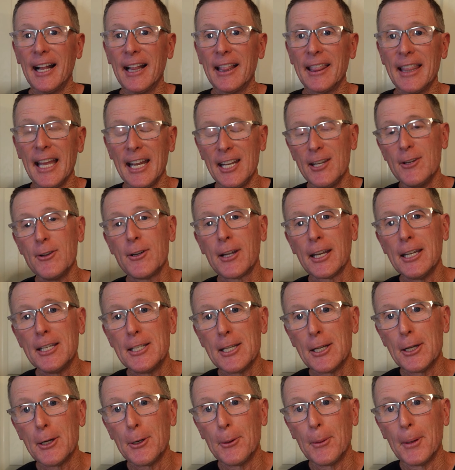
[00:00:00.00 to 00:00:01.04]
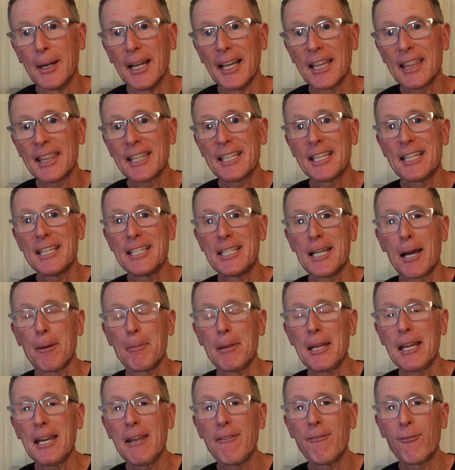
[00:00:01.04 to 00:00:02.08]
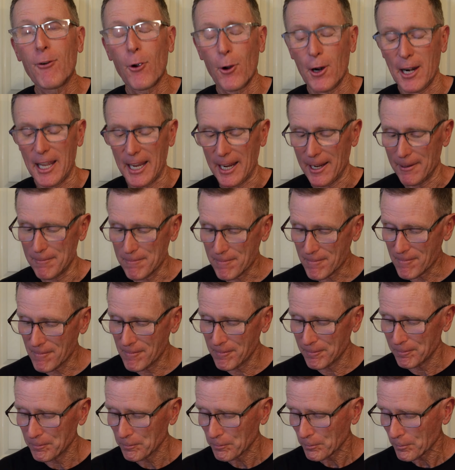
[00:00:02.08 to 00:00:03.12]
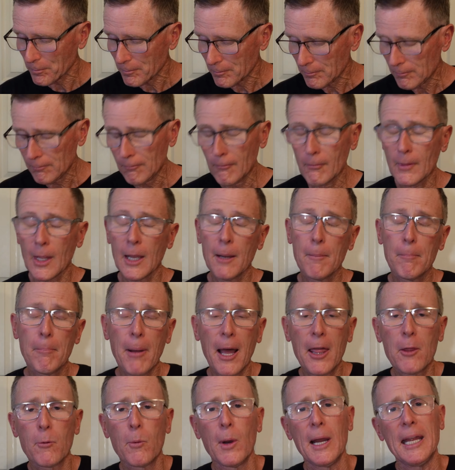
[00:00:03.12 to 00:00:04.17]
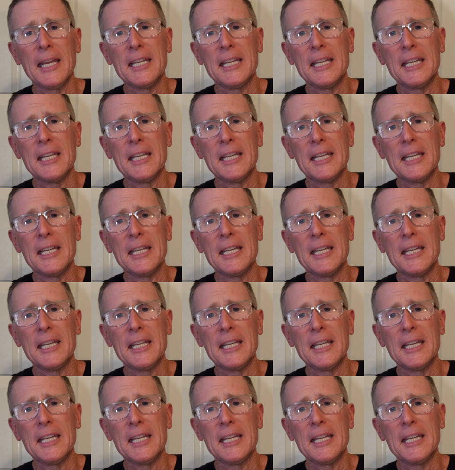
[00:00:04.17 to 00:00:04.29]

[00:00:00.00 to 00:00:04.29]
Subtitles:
that you can do with WD-40. By the way,